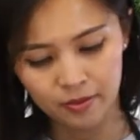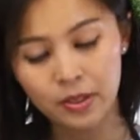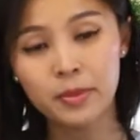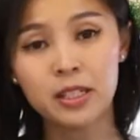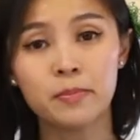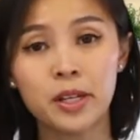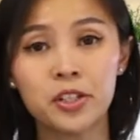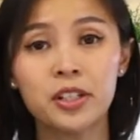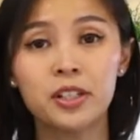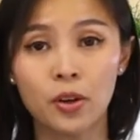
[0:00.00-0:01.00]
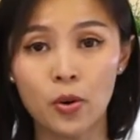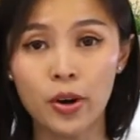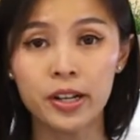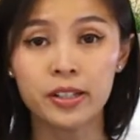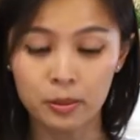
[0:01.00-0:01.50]
We must make sure the
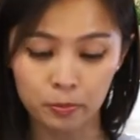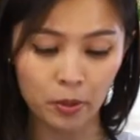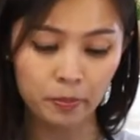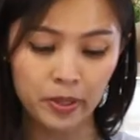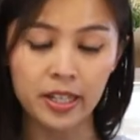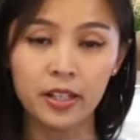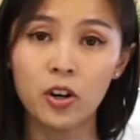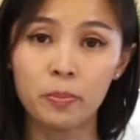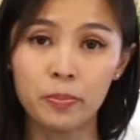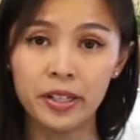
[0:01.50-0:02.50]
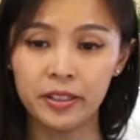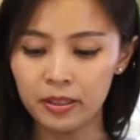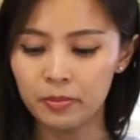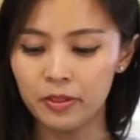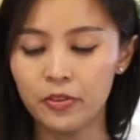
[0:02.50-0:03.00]
oil is properly
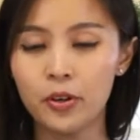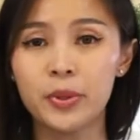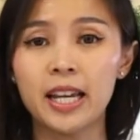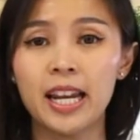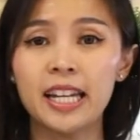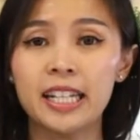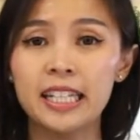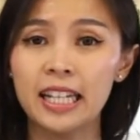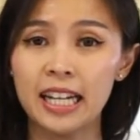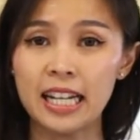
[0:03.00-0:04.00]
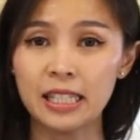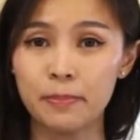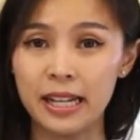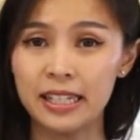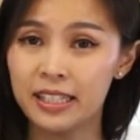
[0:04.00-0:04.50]
incorporated before we can add in the last
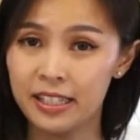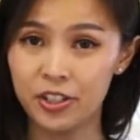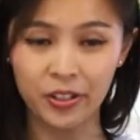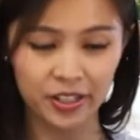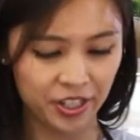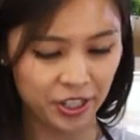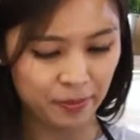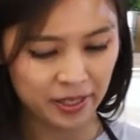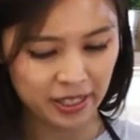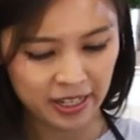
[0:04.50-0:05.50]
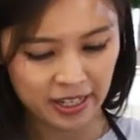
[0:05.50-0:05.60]
part, the chocolate chips.